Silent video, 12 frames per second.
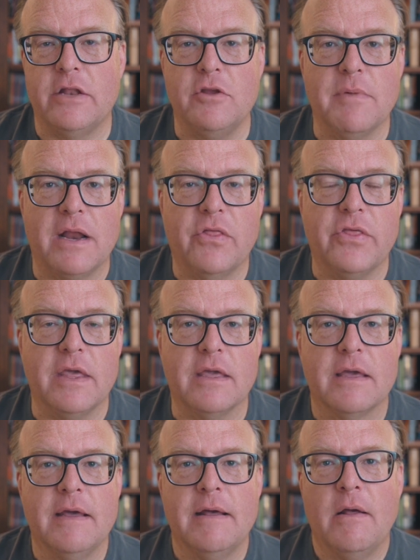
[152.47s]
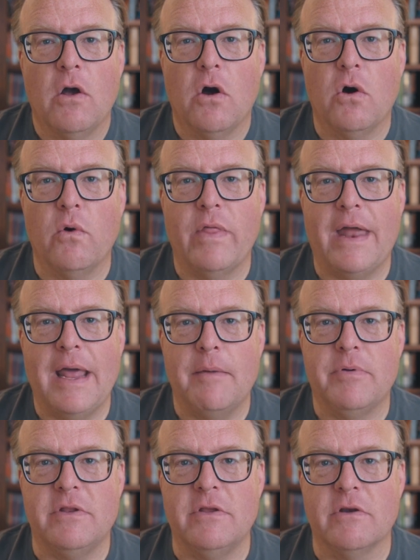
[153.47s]
And you might think, oh, that
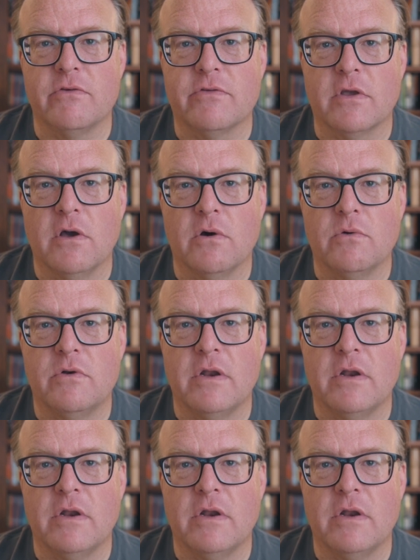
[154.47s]
happened years ago.